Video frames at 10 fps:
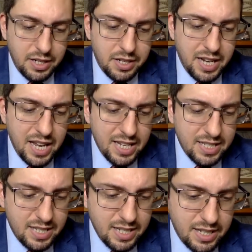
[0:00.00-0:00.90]
The
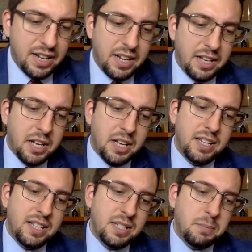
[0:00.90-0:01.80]
text that I got
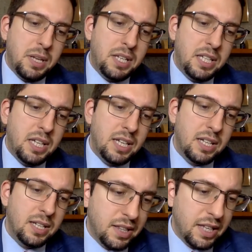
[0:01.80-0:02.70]
is in many
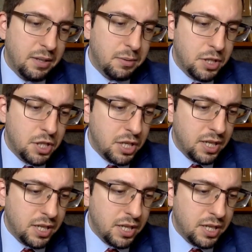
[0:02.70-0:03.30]
language.